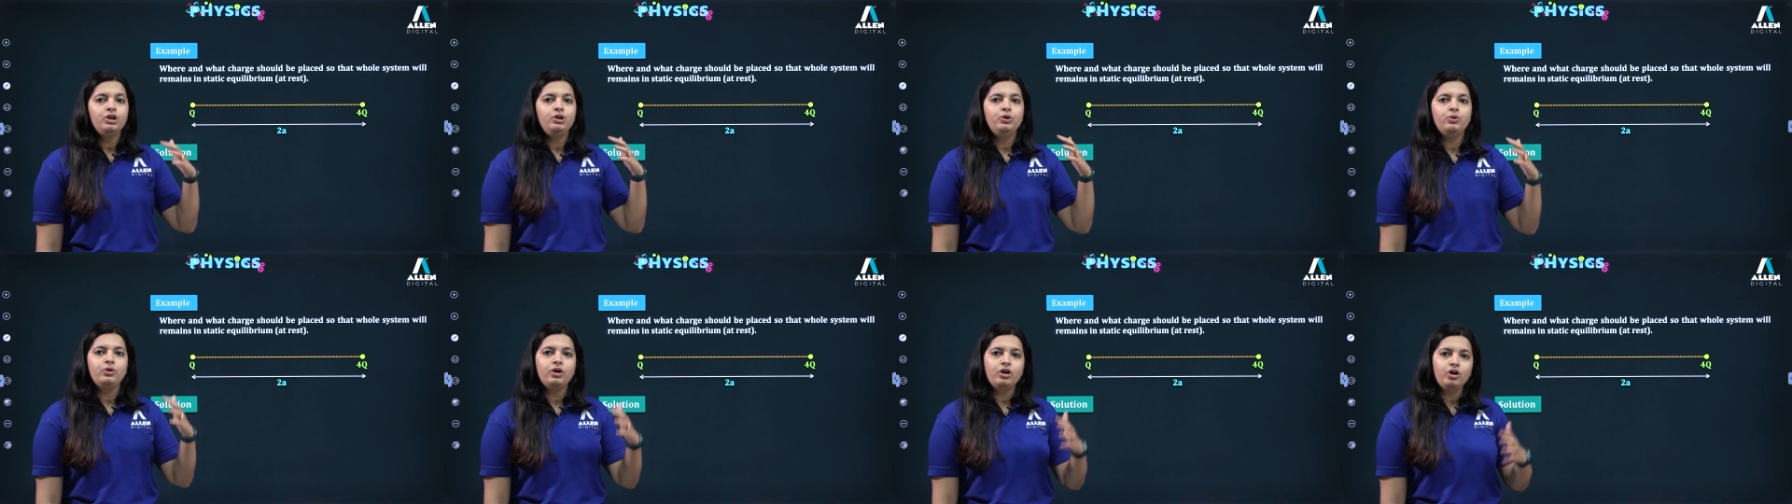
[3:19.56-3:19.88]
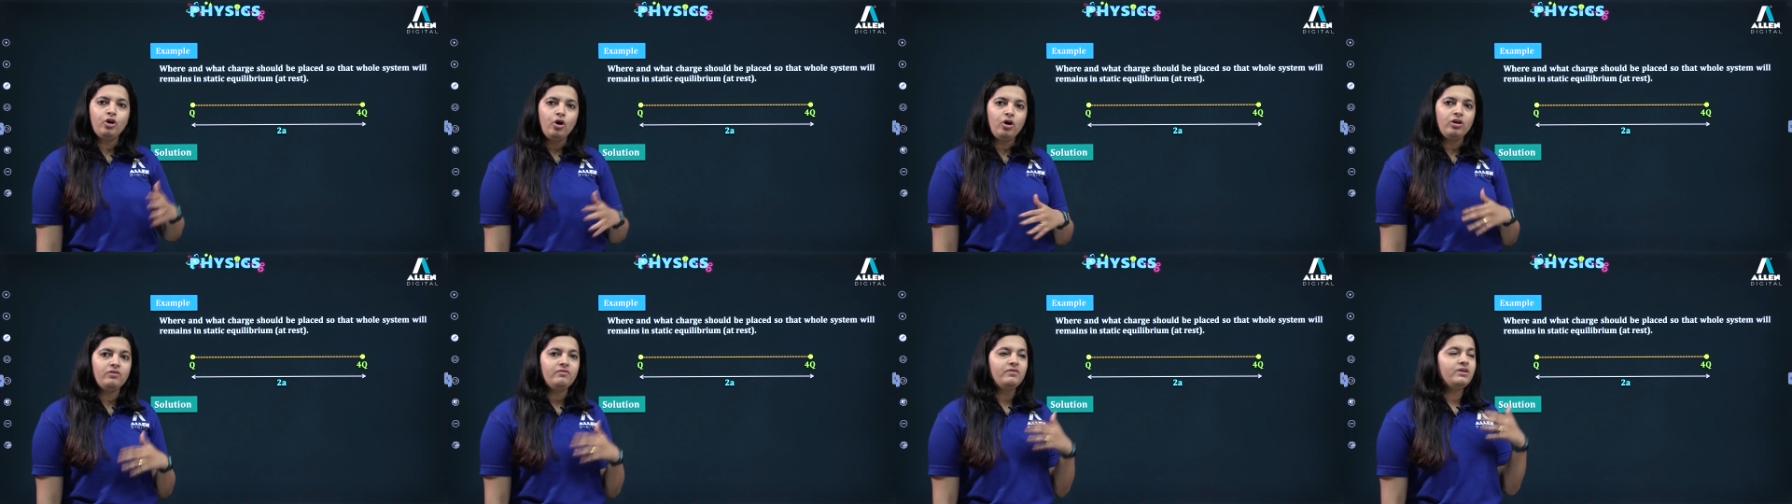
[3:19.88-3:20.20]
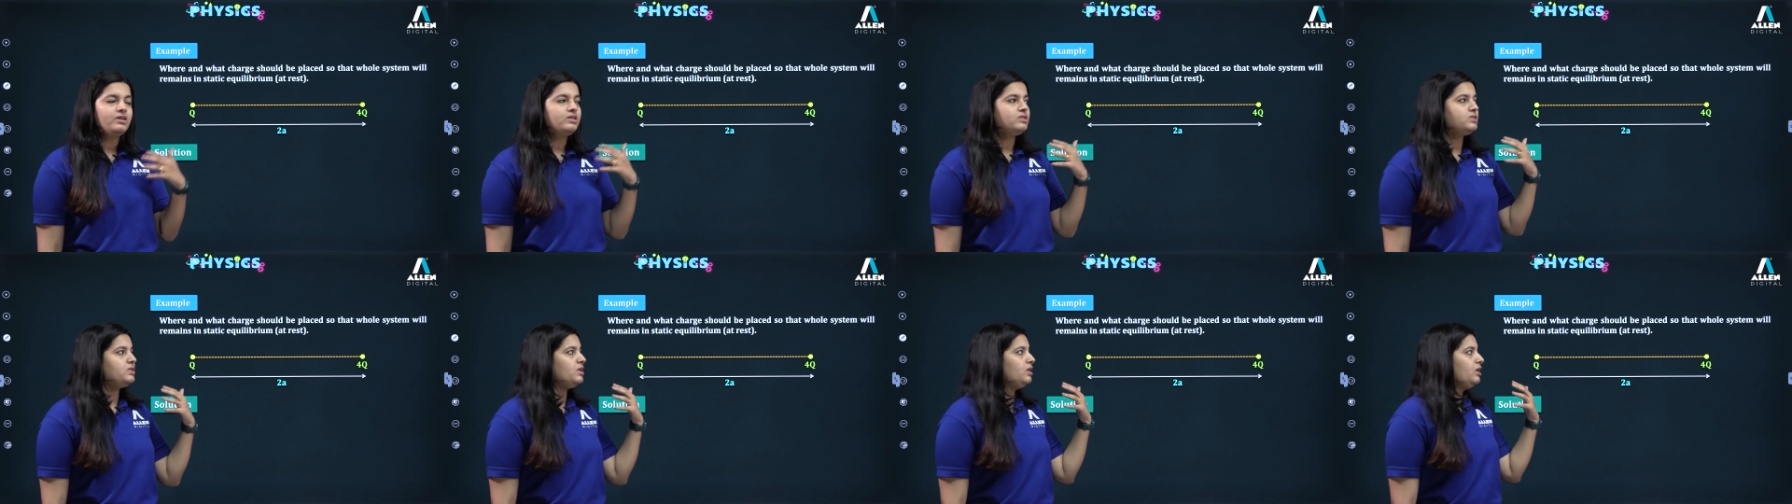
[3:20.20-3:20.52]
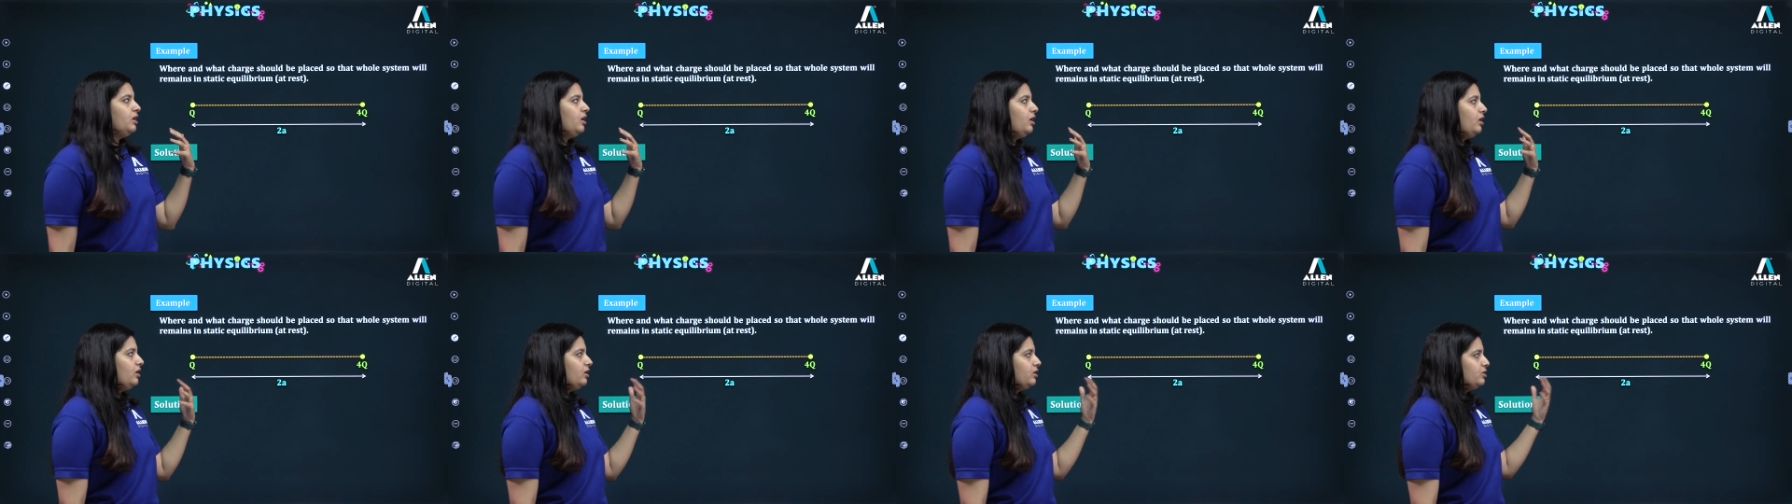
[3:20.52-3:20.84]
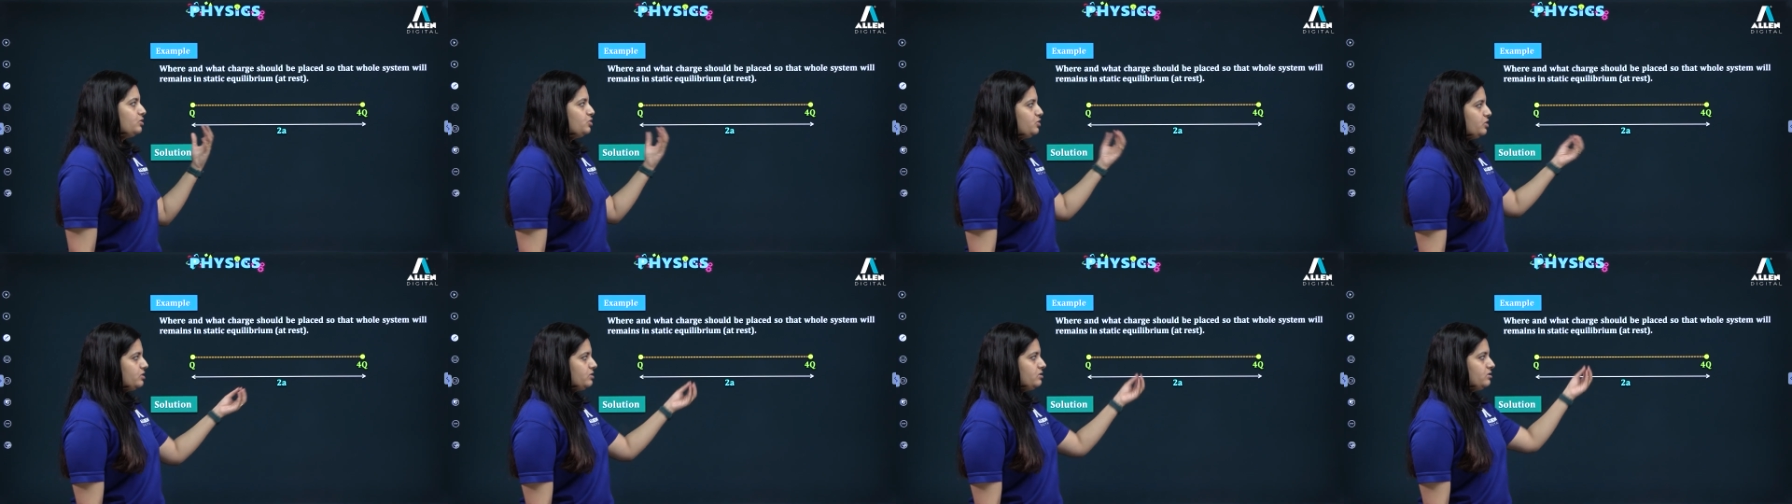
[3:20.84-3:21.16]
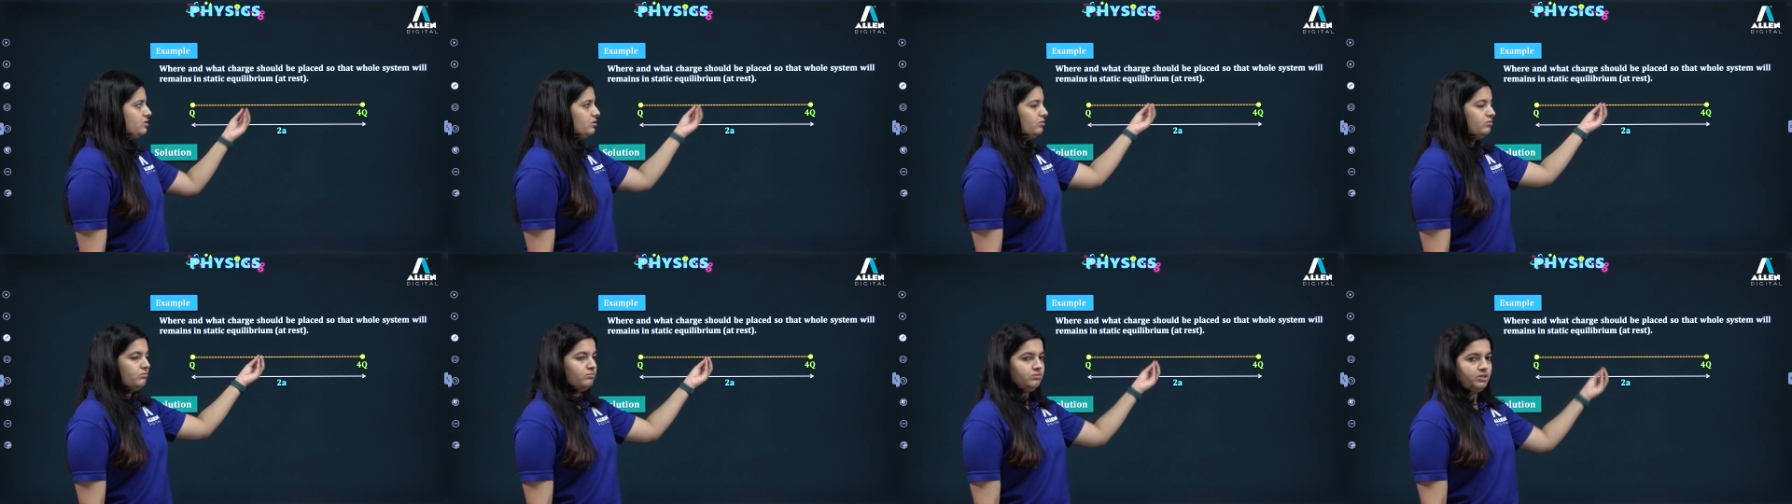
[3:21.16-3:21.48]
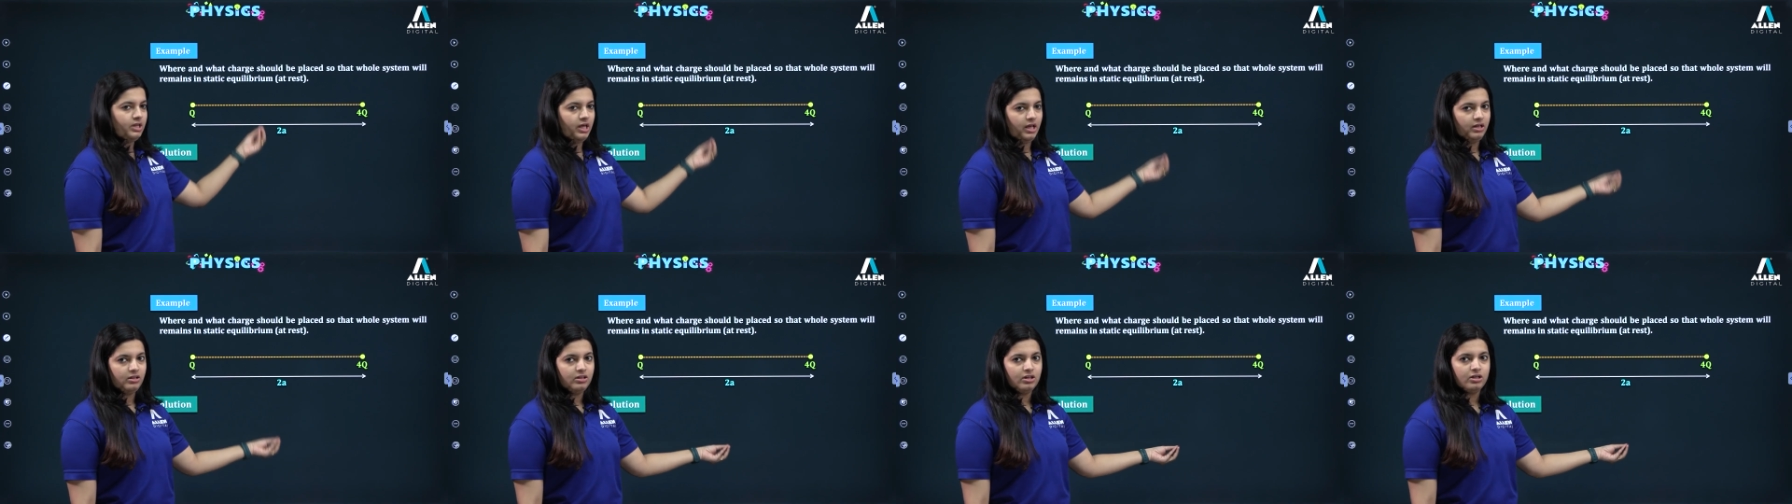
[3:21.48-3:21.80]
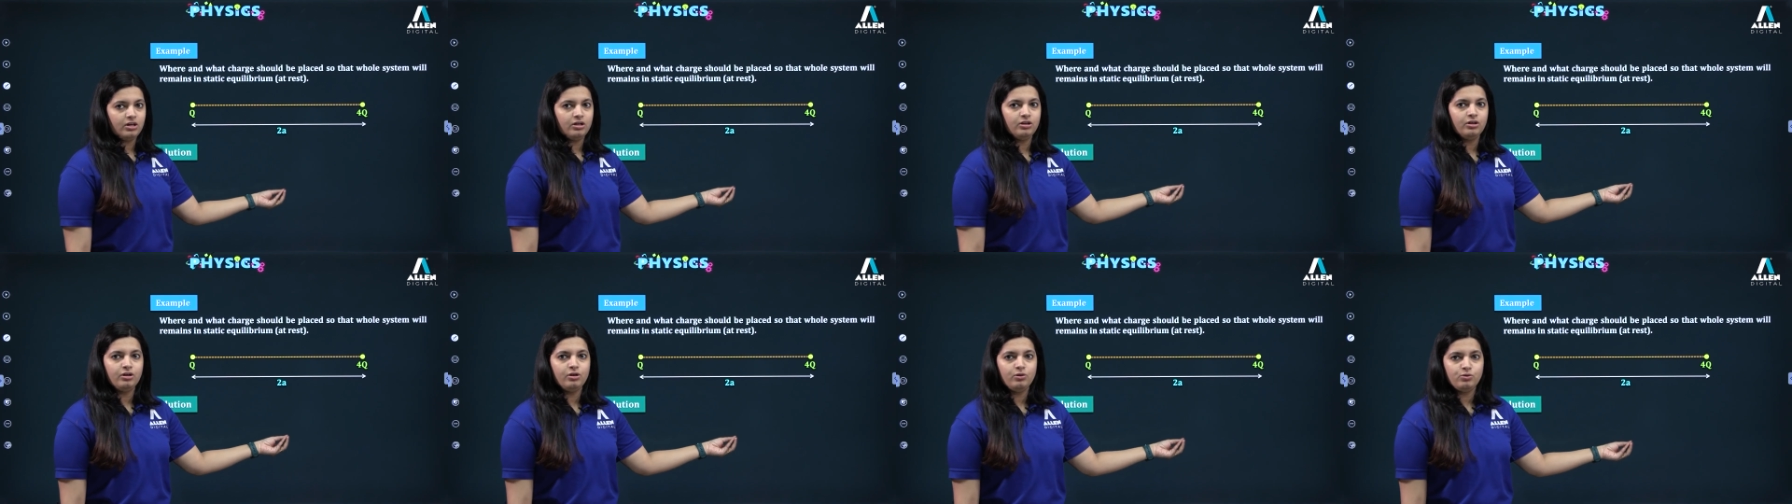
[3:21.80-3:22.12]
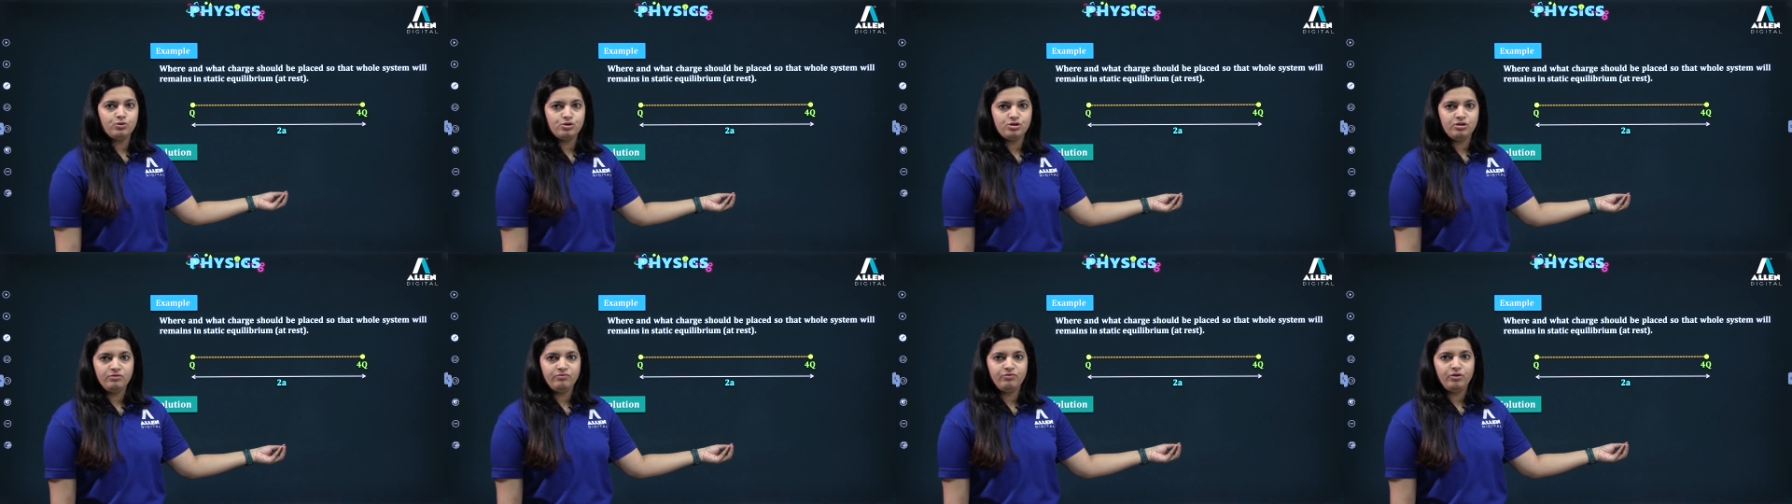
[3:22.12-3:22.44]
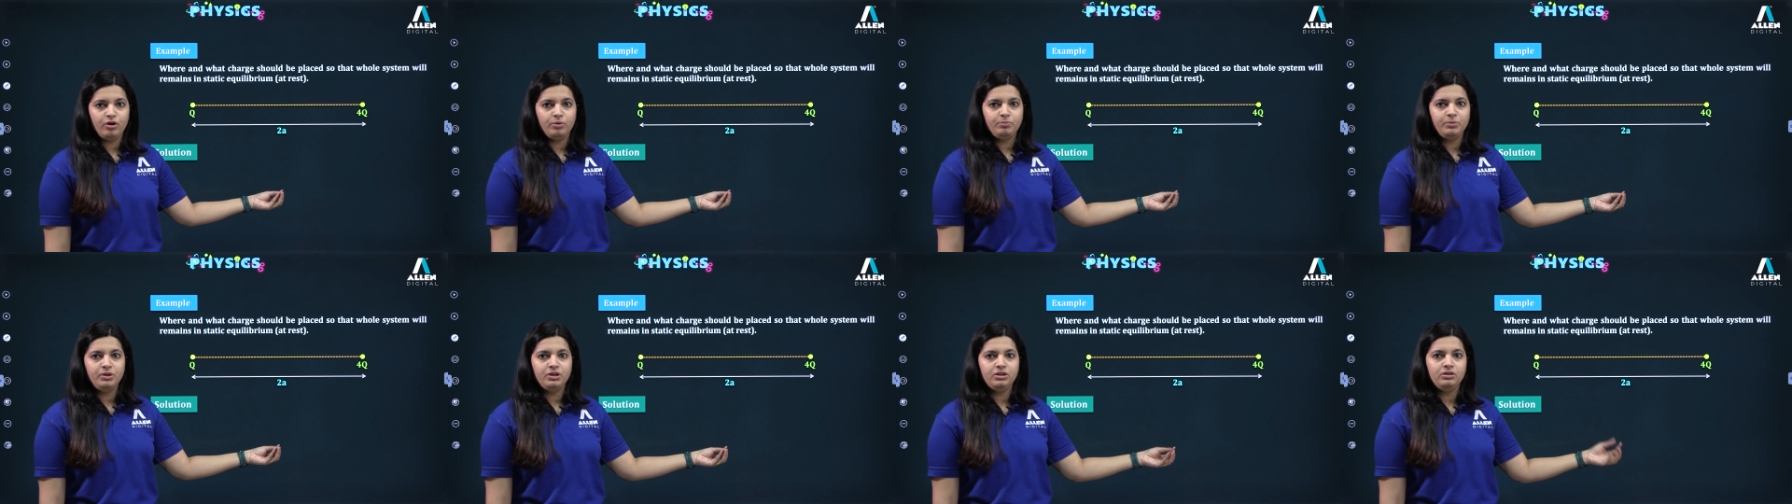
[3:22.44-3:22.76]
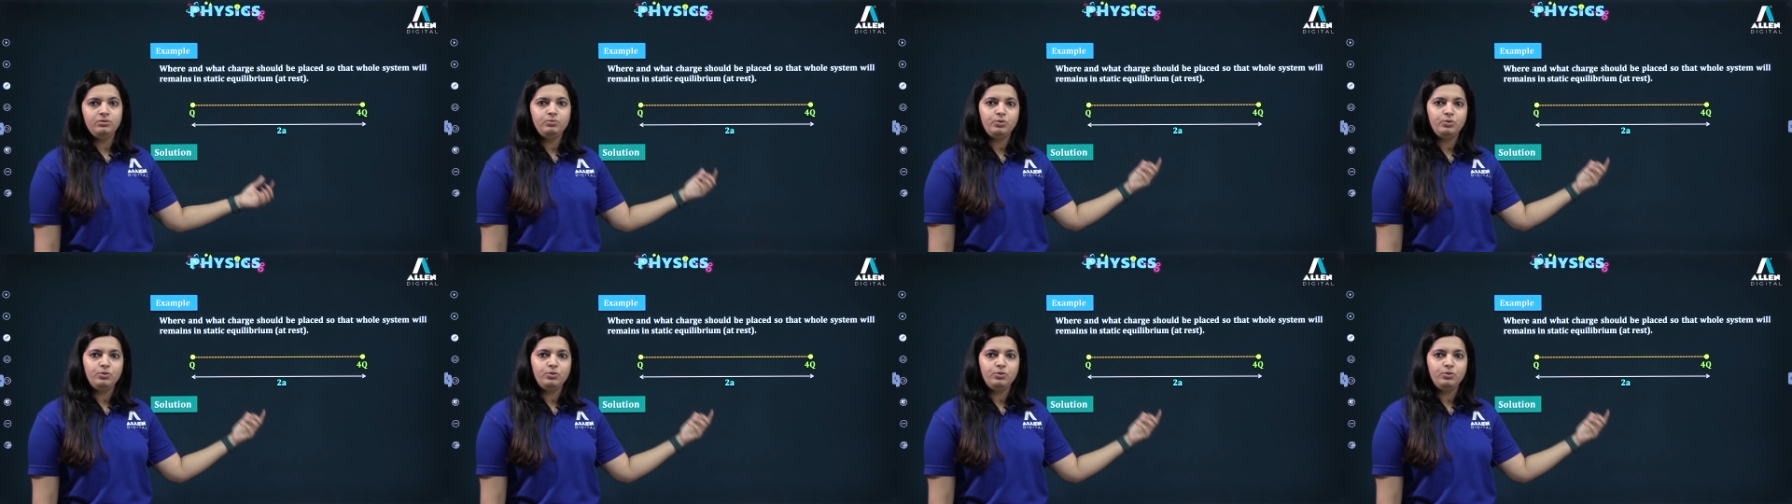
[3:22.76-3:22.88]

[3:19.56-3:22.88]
You can always just take the conclusion from here,